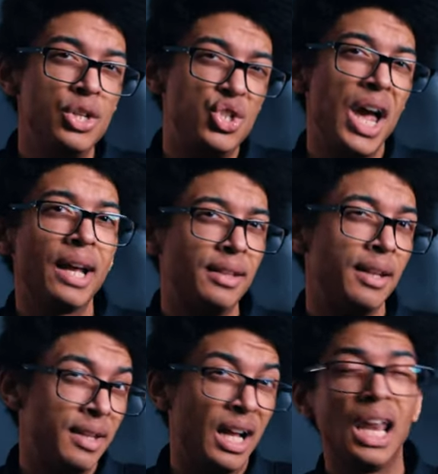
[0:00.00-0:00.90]

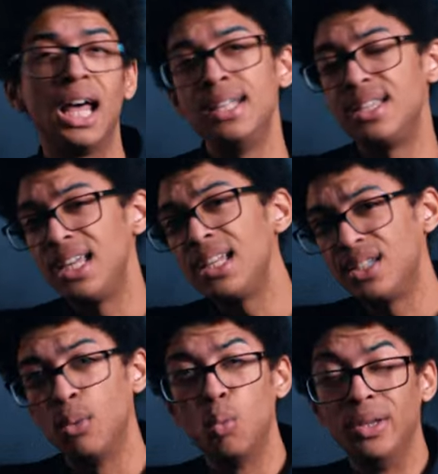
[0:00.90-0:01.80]
injected in the client's
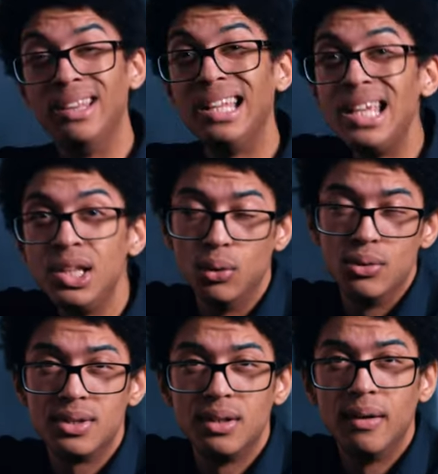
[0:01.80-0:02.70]
system with needles.